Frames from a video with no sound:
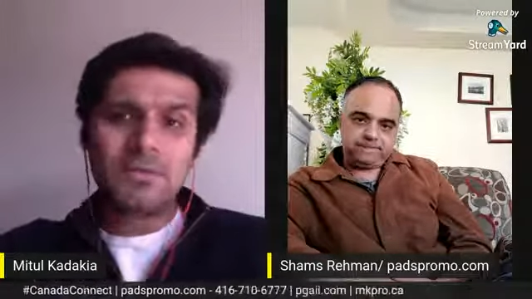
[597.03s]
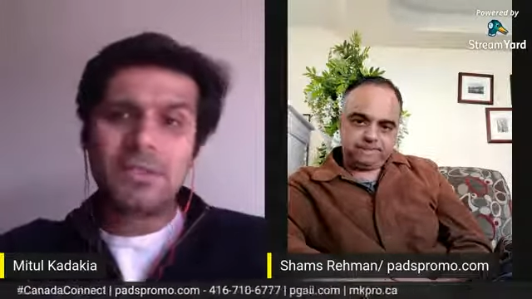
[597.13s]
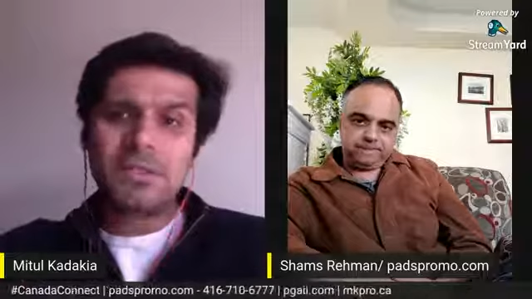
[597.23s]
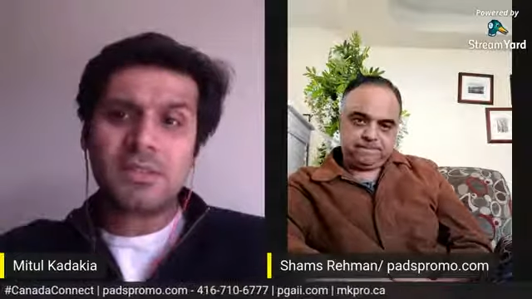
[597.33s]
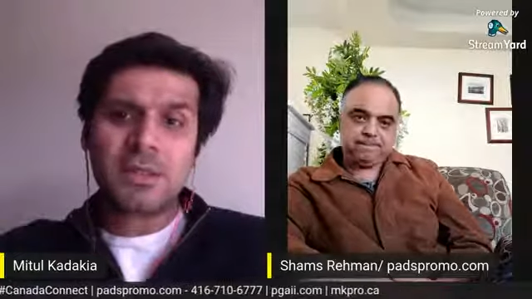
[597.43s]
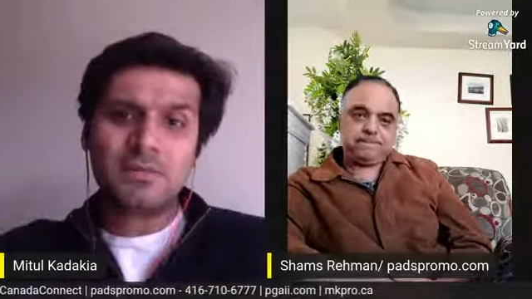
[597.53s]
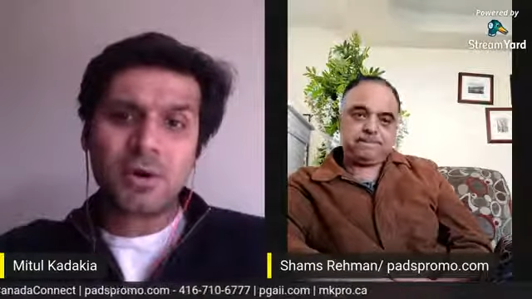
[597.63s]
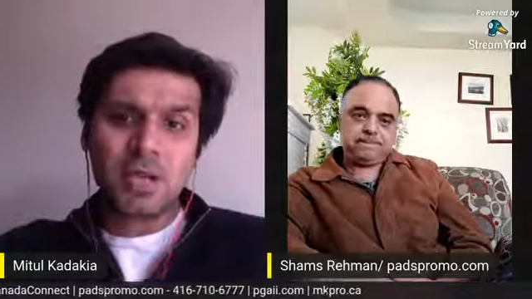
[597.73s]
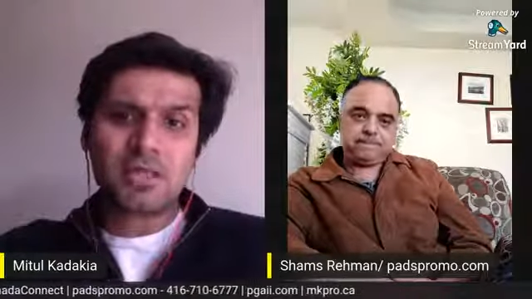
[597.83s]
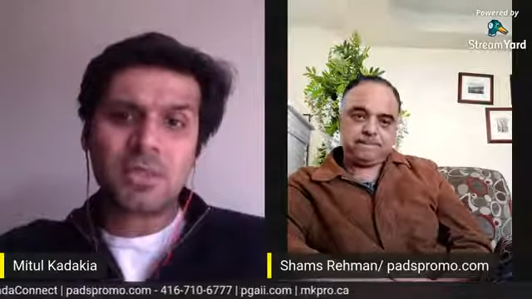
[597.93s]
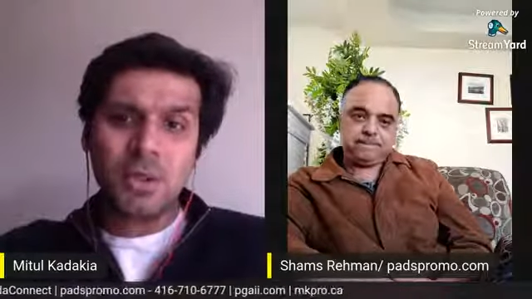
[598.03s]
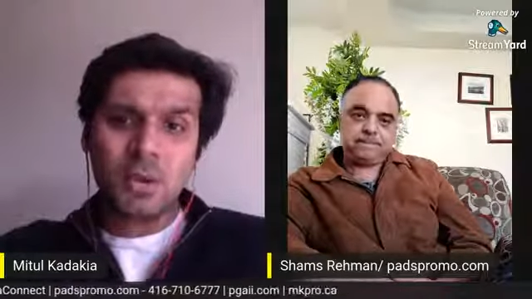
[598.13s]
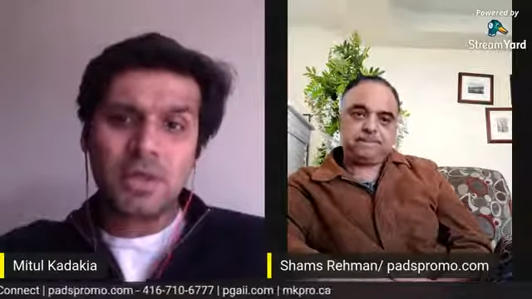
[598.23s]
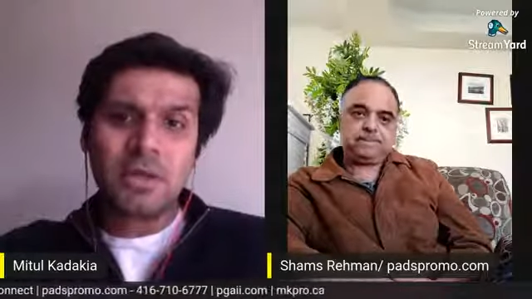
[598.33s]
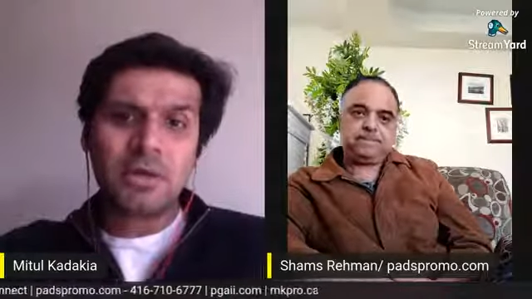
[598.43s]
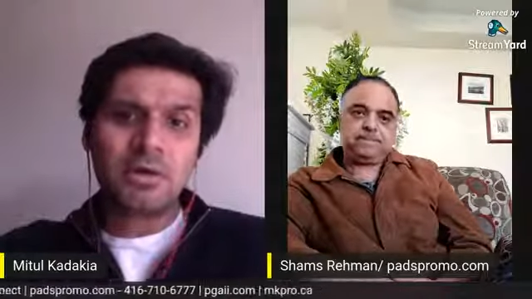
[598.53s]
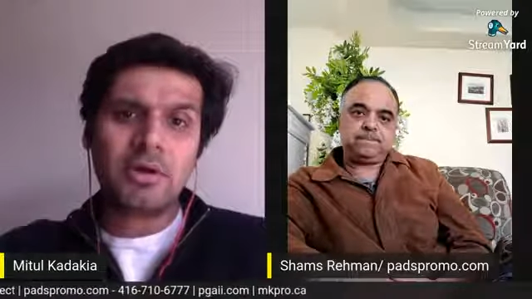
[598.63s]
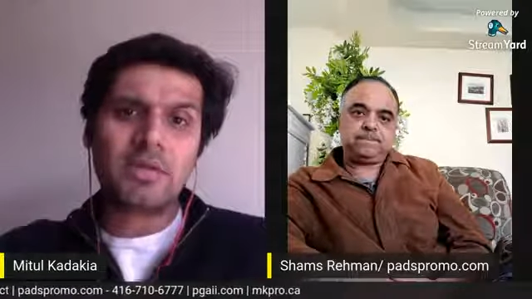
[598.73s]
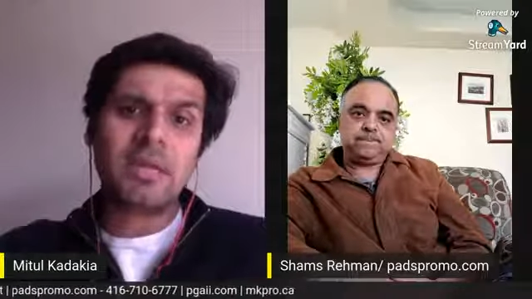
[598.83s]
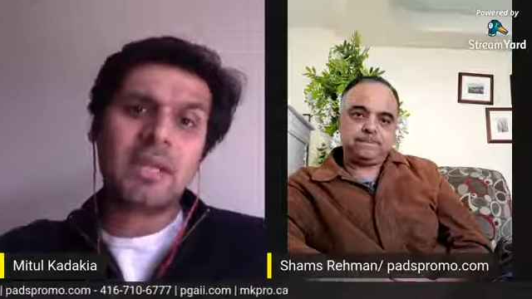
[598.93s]
Speaker 1: of these uh, products local or
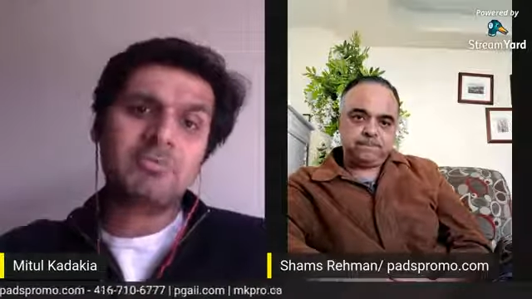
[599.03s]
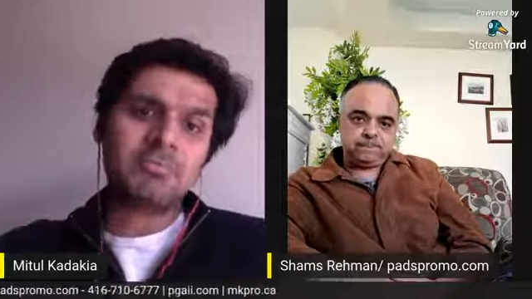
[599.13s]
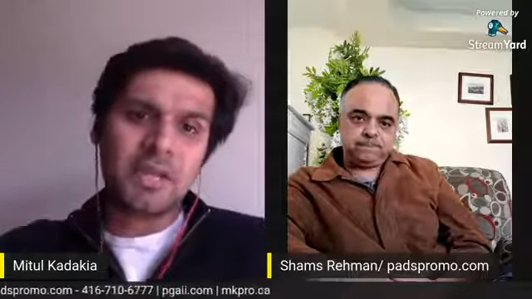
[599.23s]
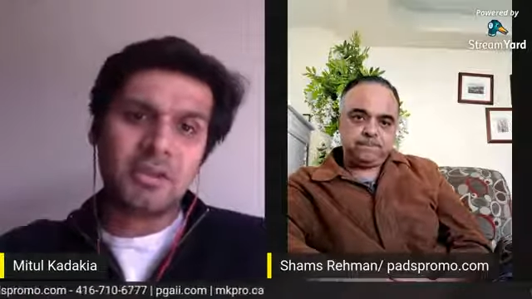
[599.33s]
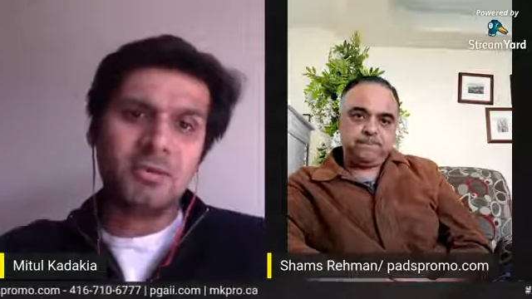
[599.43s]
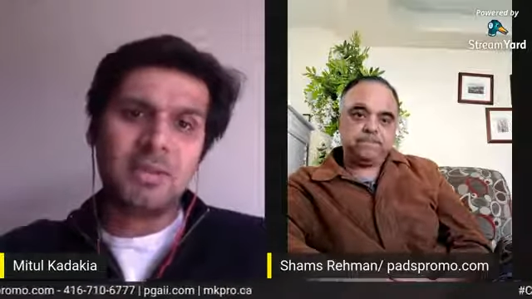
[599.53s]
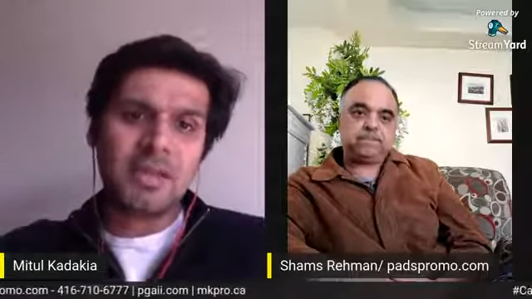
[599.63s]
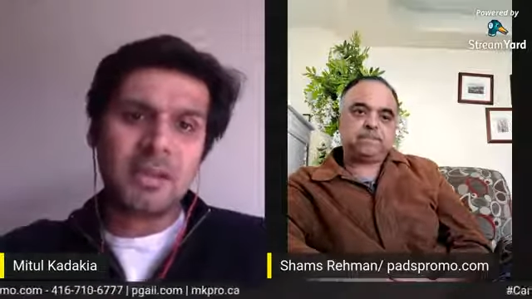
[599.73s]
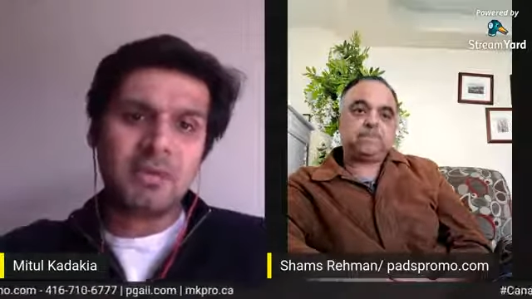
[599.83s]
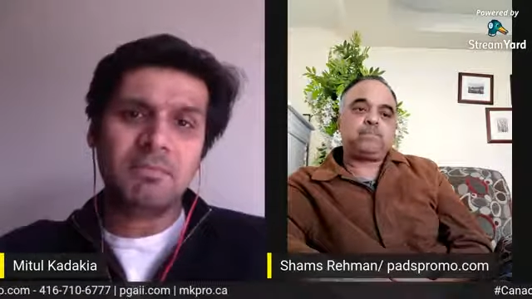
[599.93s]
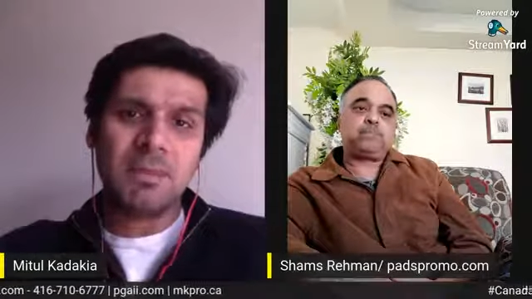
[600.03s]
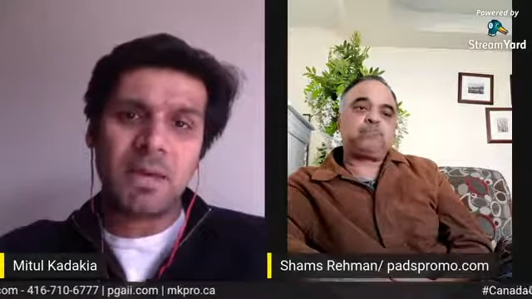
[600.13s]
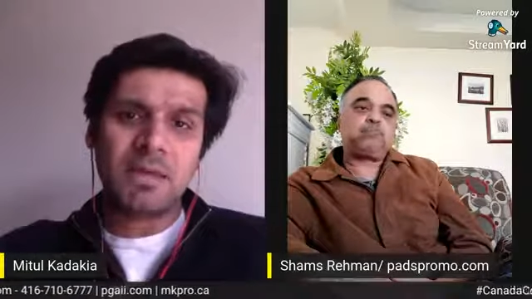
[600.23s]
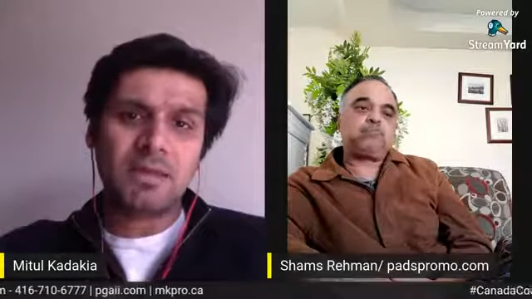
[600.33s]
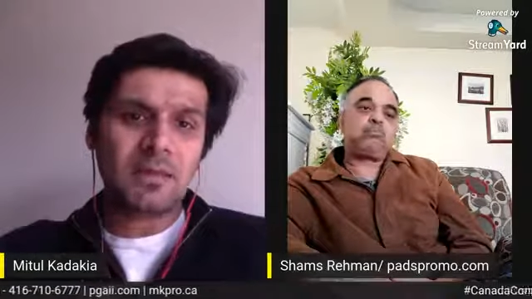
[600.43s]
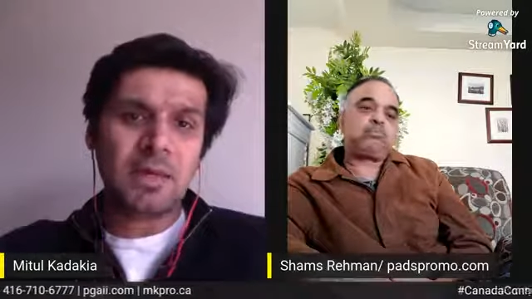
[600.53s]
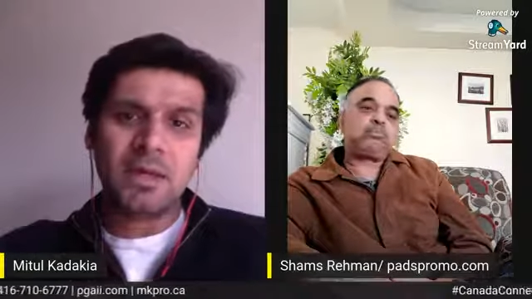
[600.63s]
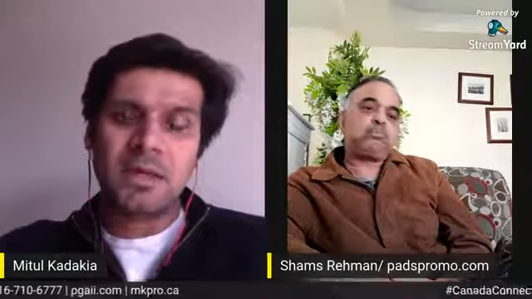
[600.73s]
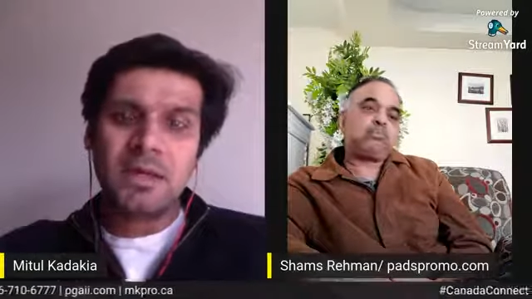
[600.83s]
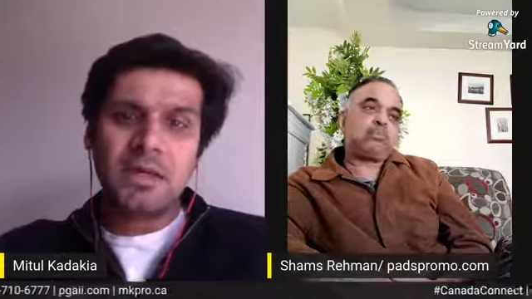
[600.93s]
they get like you get them in bulk uh,
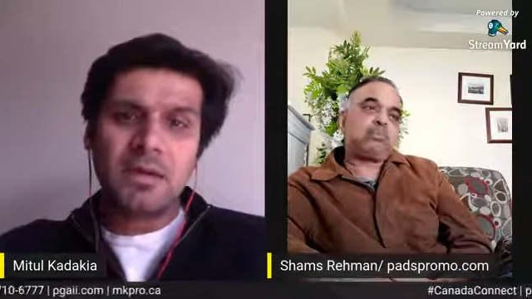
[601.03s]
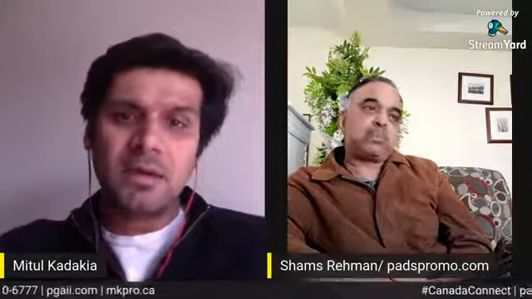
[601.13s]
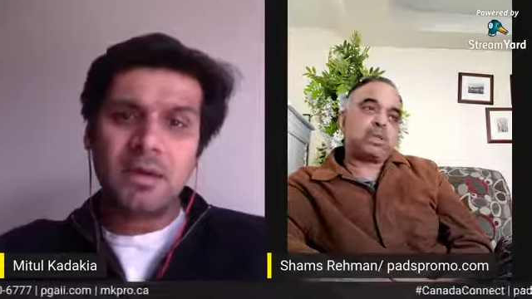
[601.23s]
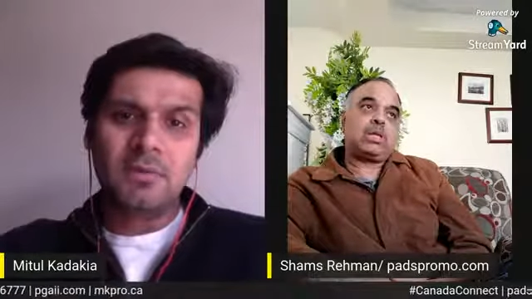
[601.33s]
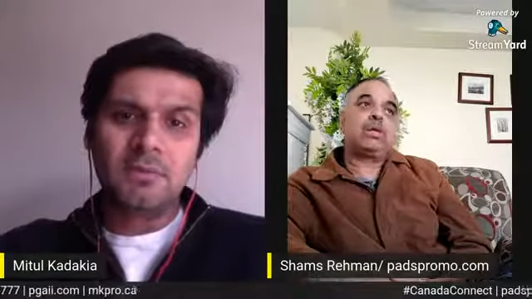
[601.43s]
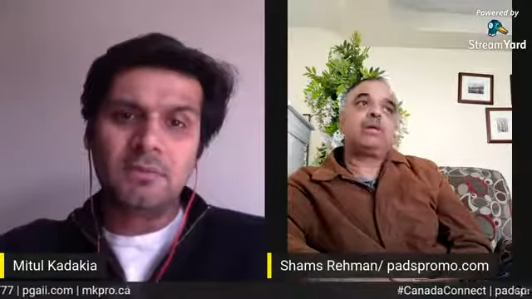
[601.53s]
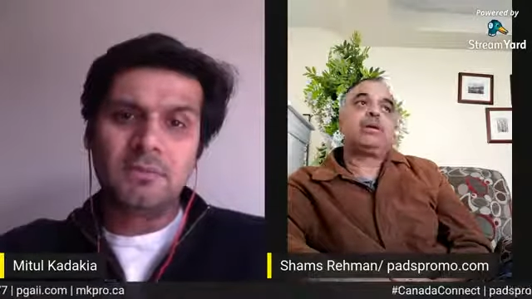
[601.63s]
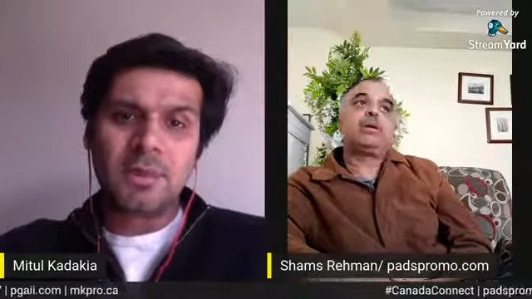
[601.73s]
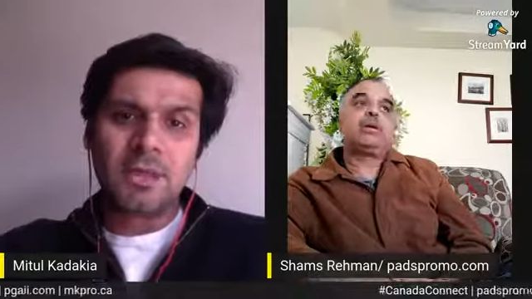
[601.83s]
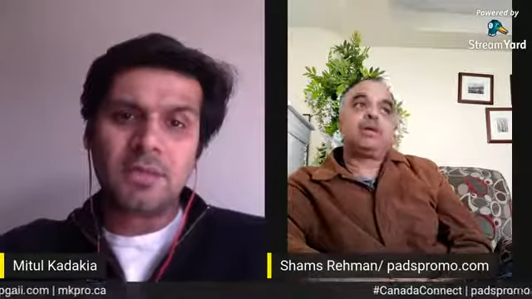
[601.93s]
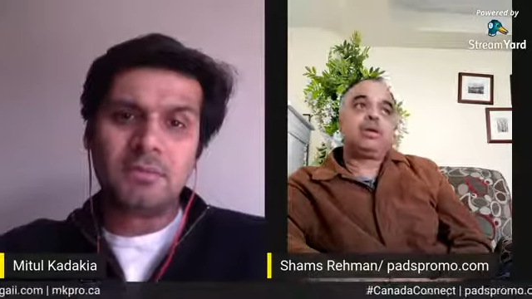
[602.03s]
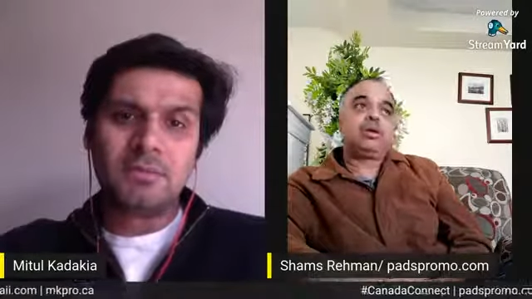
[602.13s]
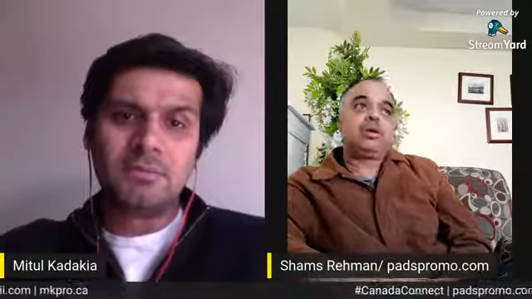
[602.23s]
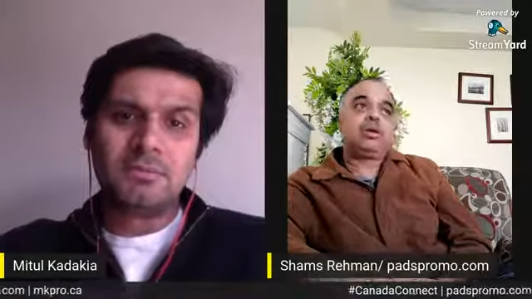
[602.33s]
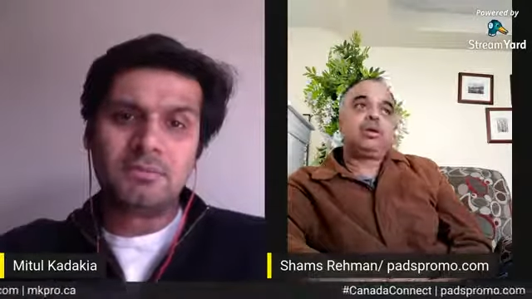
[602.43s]
uh, and